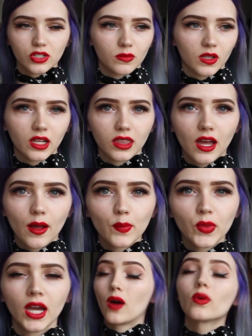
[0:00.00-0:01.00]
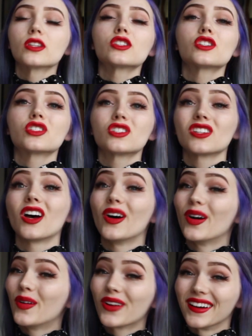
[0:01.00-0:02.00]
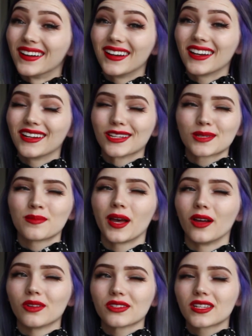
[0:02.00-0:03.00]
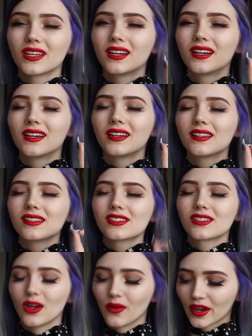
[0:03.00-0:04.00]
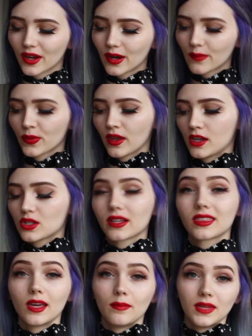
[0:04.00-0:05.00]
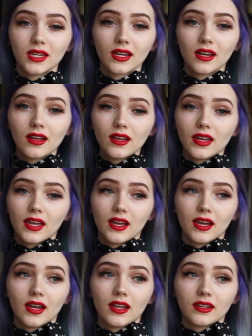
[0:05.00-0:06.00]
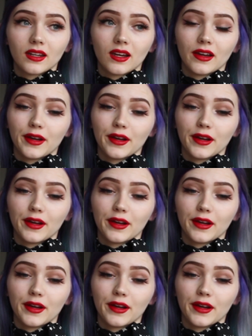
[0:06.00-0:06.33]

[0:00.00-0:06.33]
or something like that. That one's so good, and it smells so good. So like the Amika and